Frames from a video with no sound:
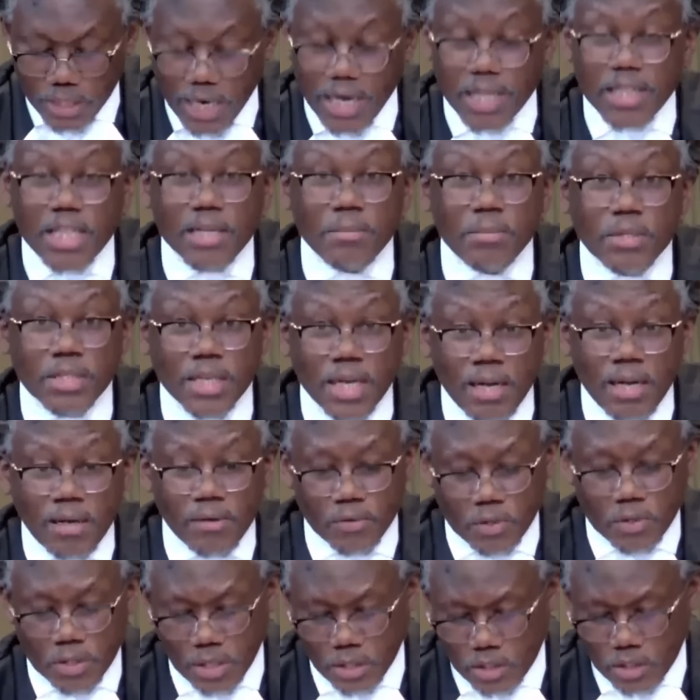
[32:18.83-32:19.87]
which are
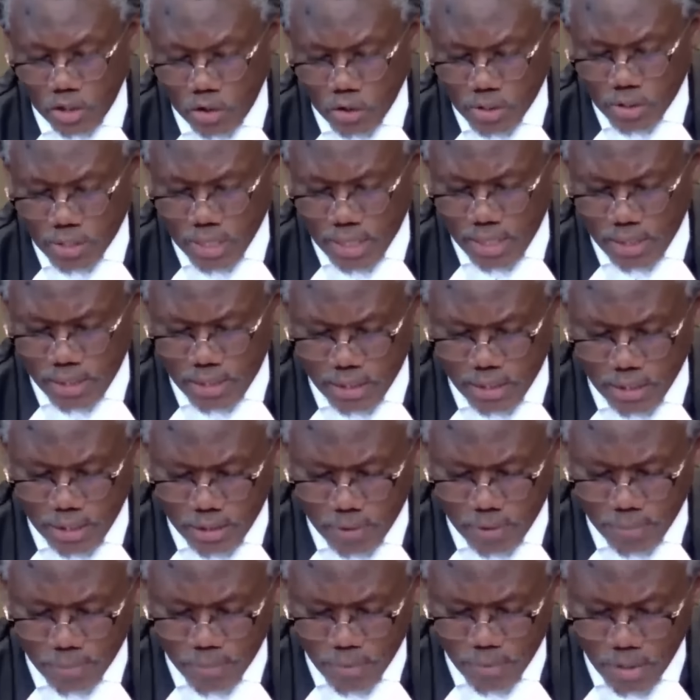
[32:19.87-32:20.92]
themselves
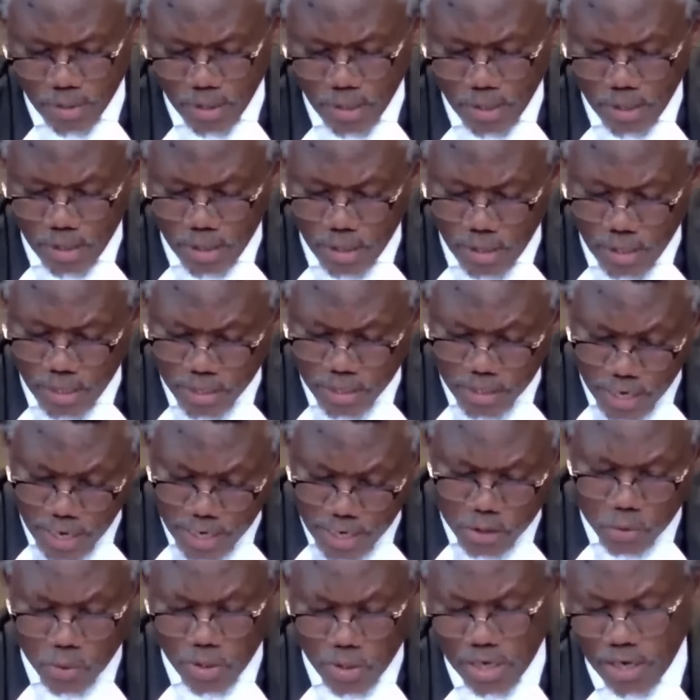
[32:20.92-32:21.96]
genocidal in
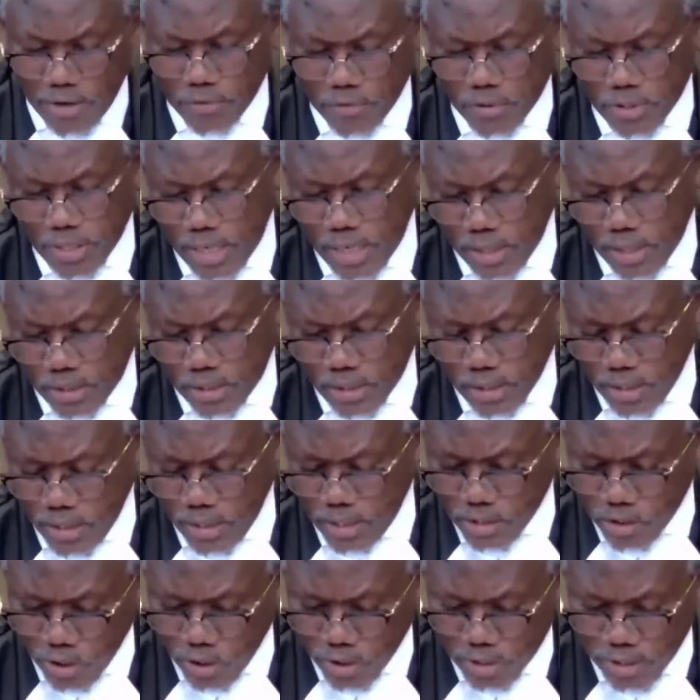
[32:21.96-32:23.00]
case what I've
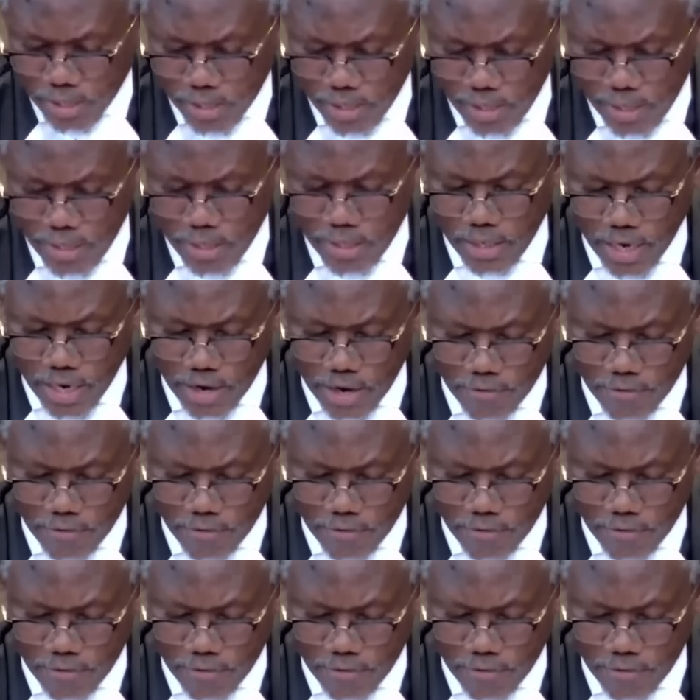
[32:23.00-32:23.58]
said is not clear